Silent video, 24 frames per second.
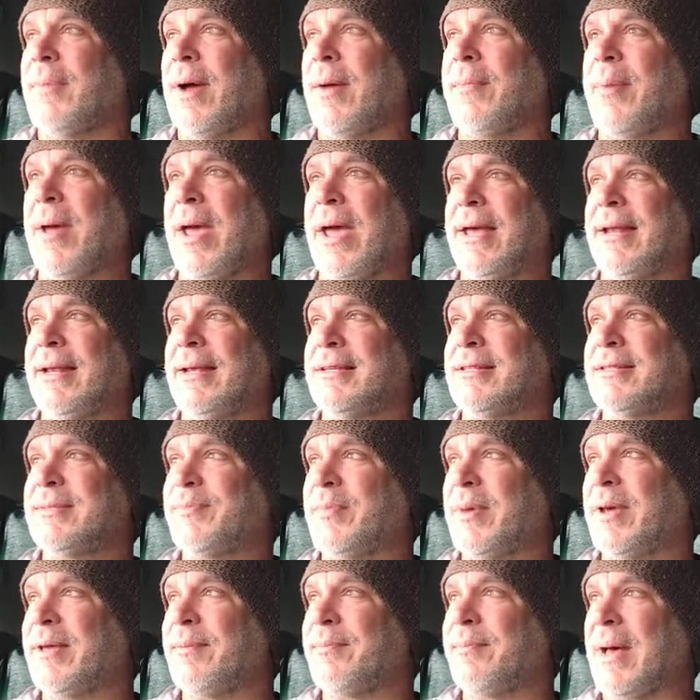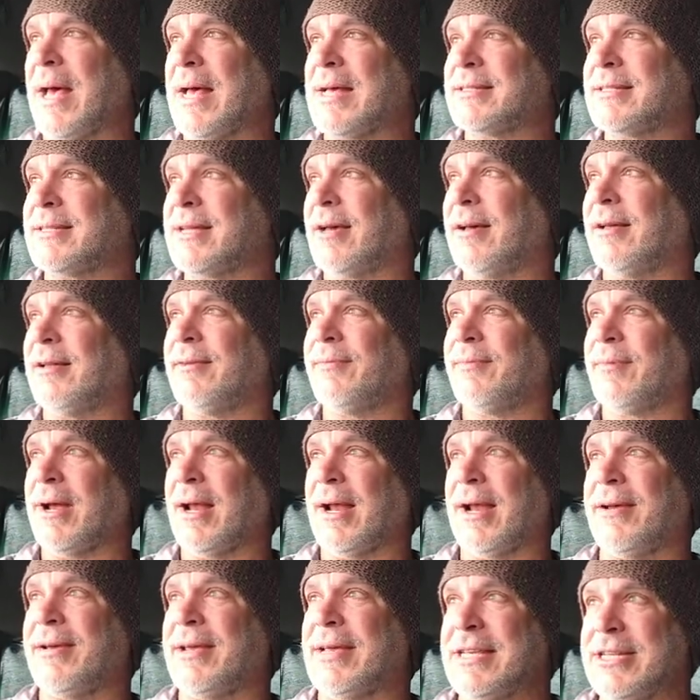my paintings being pastel and
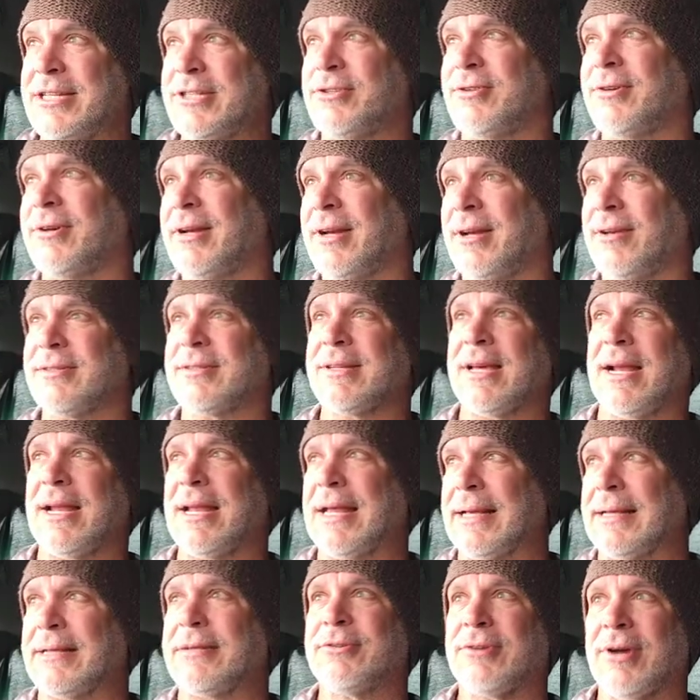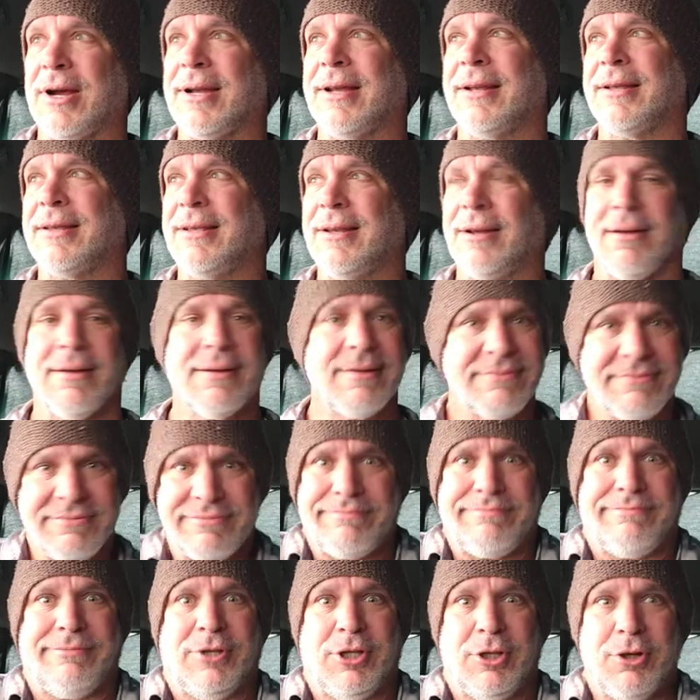Easter, and I was kind of like trying to, you know,
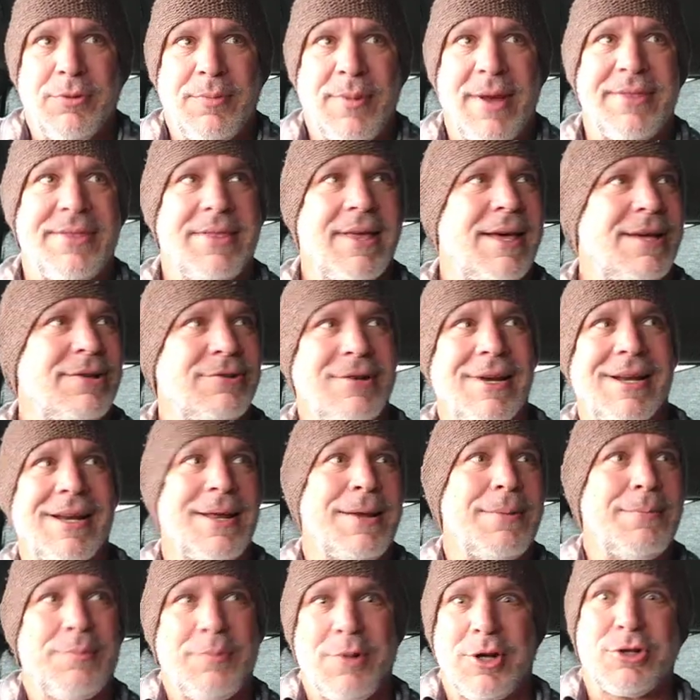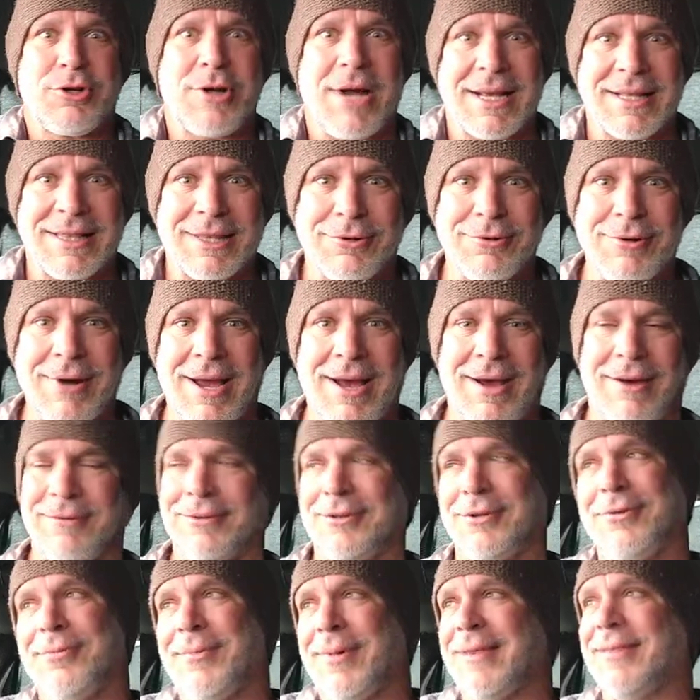do my thing, trying to attract the
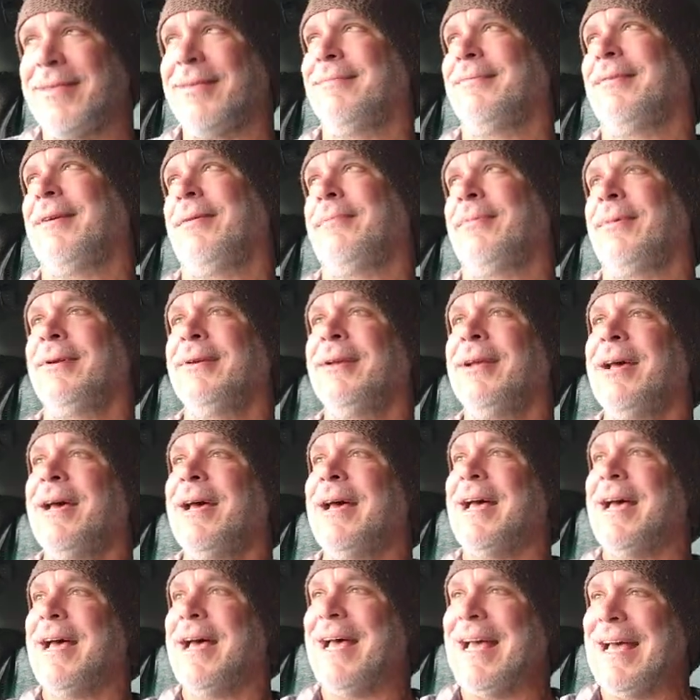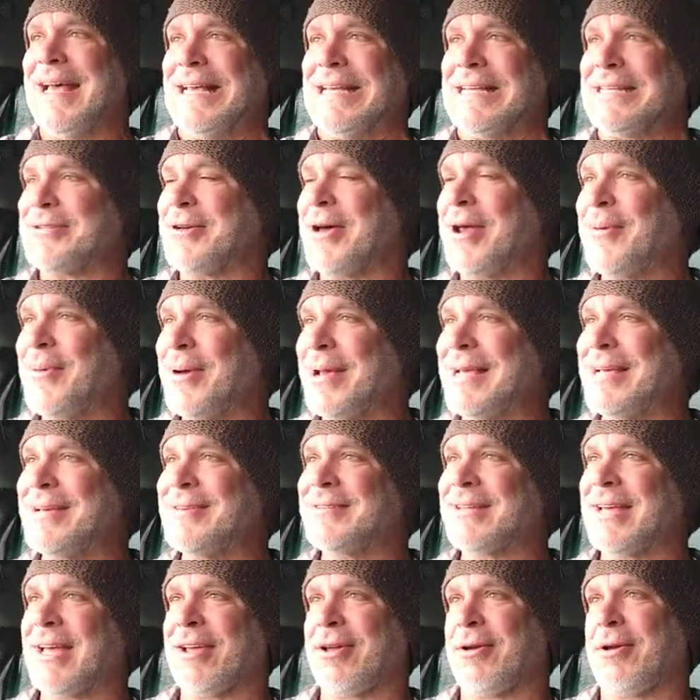crowd, do my, you know what I mean? So anyway, he
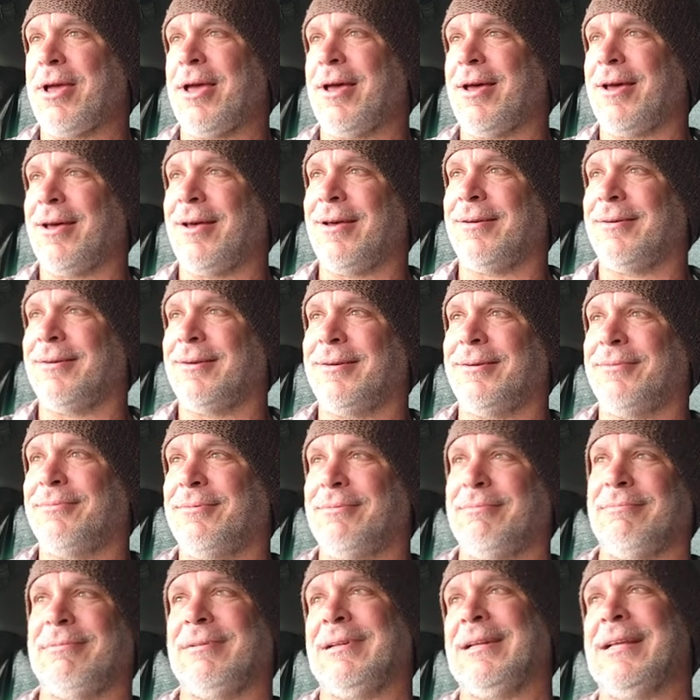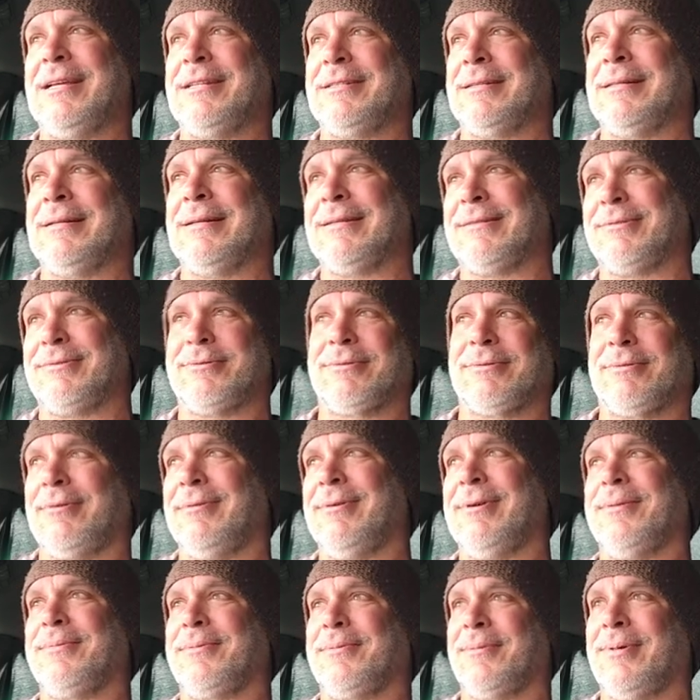was like, yeah, religion, it's
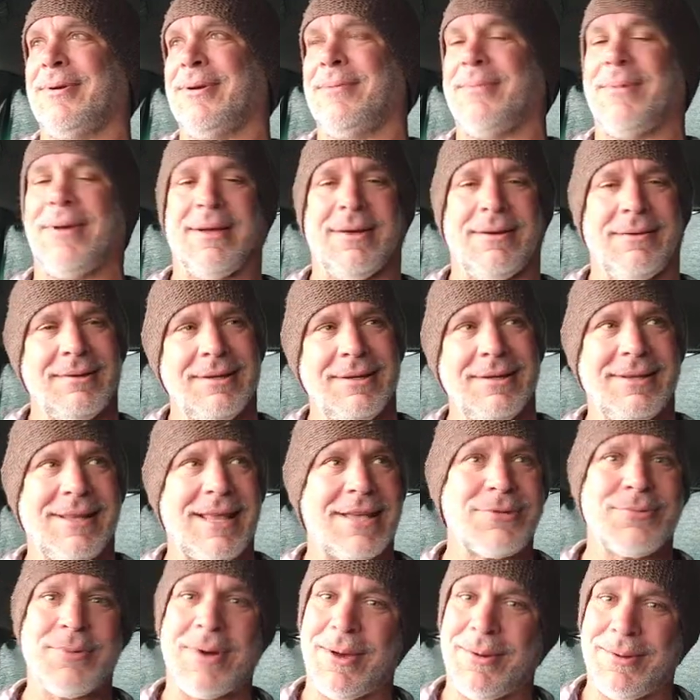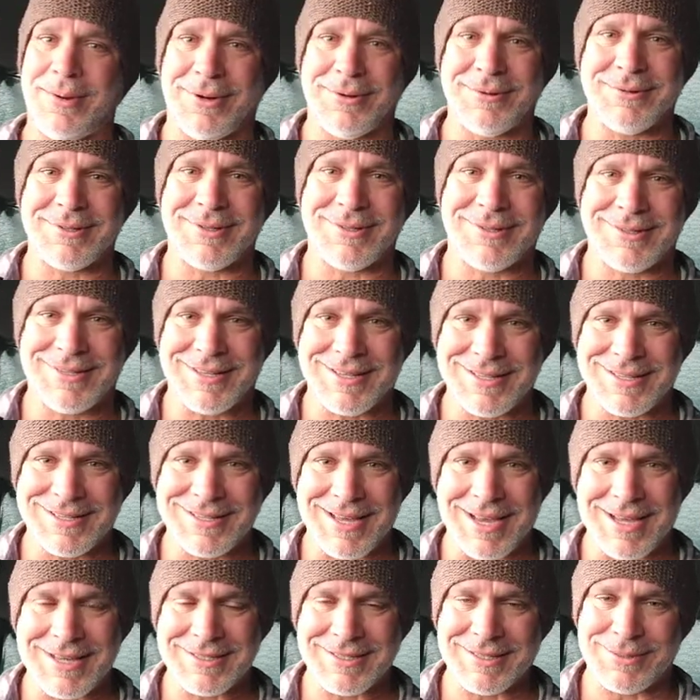screwing up the world. I'm like, oh, that's why we don't
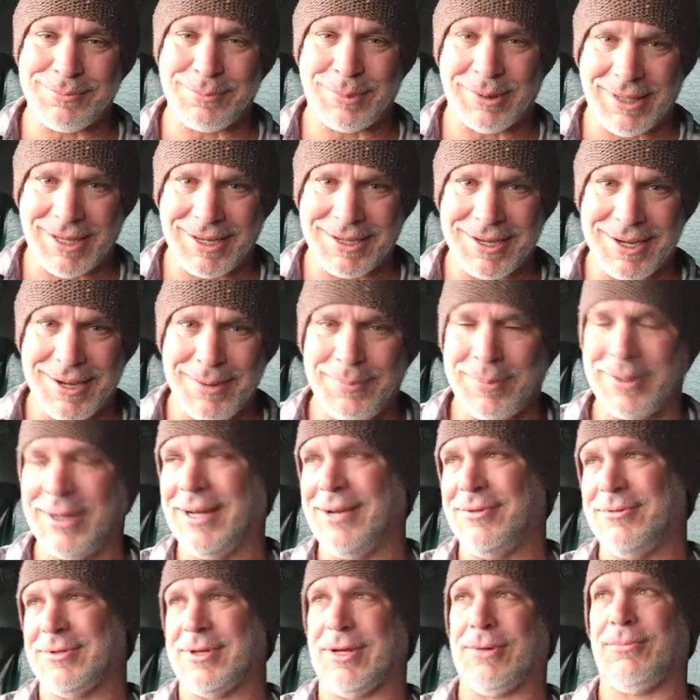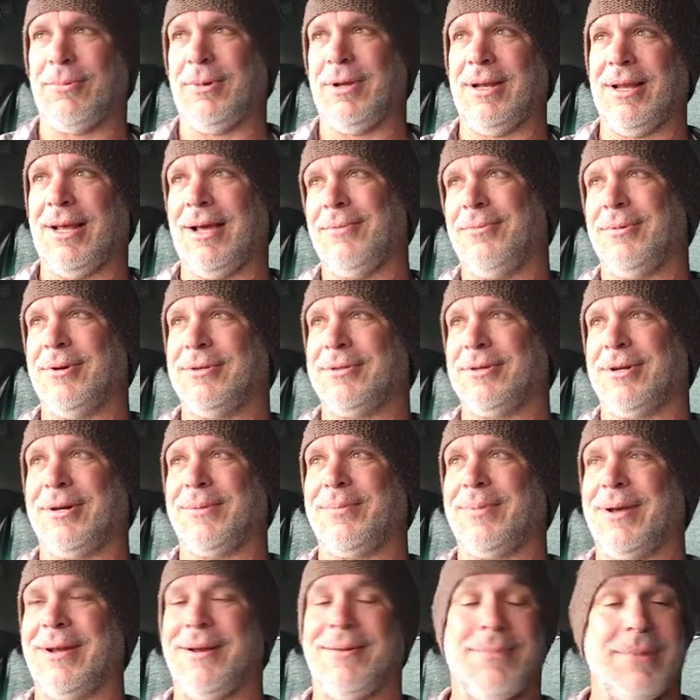discuss in polite company. He was like, well, I want to talk
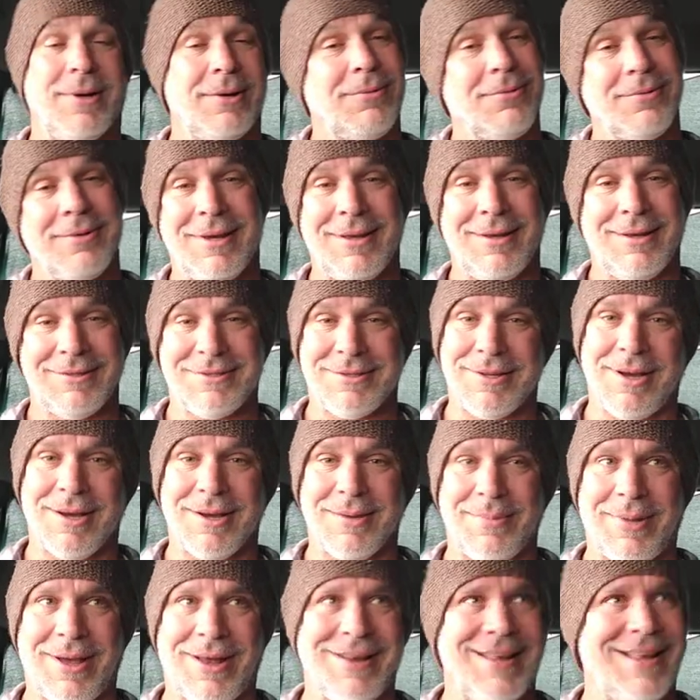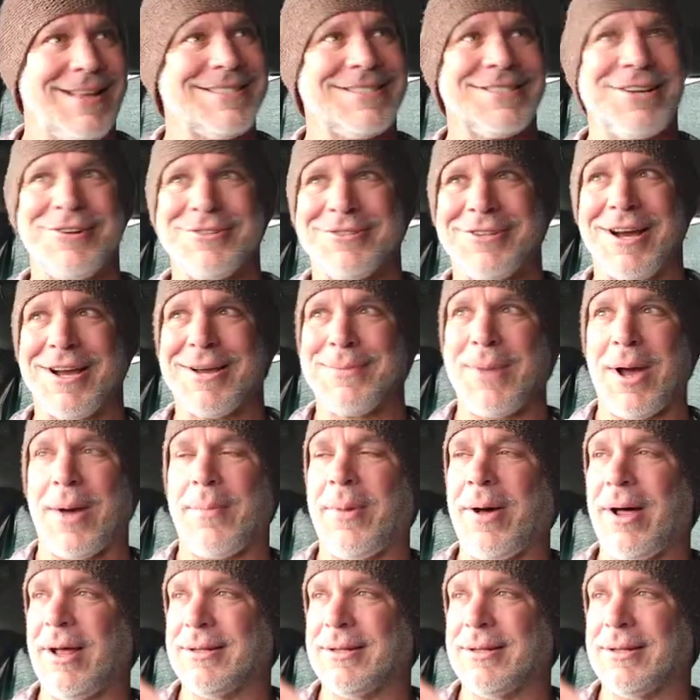about it. I'm like, okay, let's talk about it. I started talking about